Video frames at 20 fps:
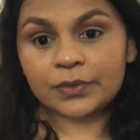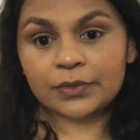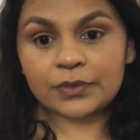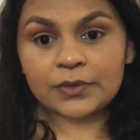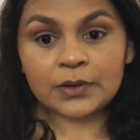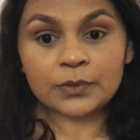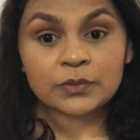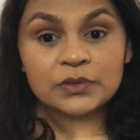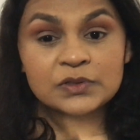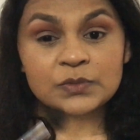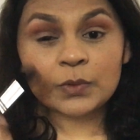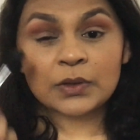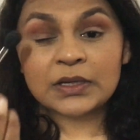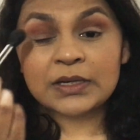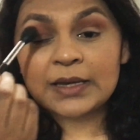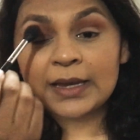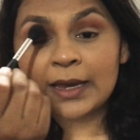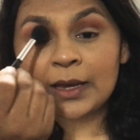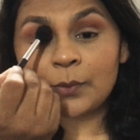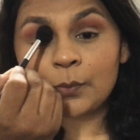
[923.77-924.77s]
there was one
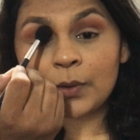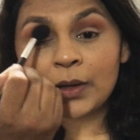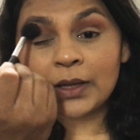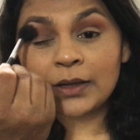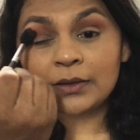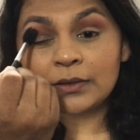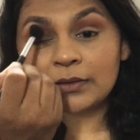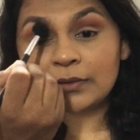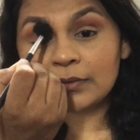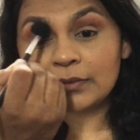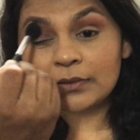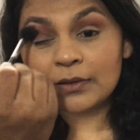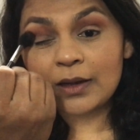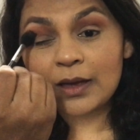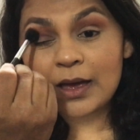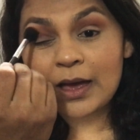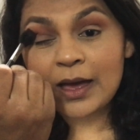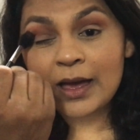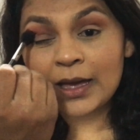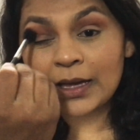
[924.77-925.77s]
day when
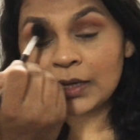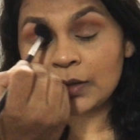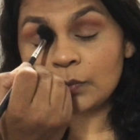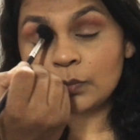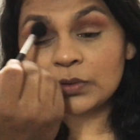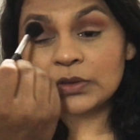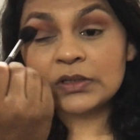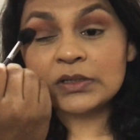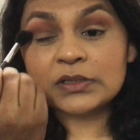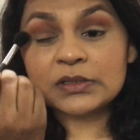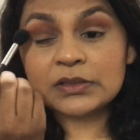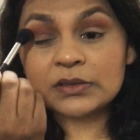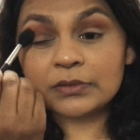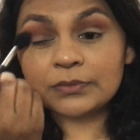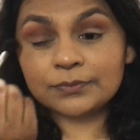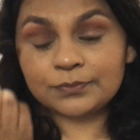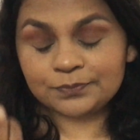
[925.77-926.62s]
I was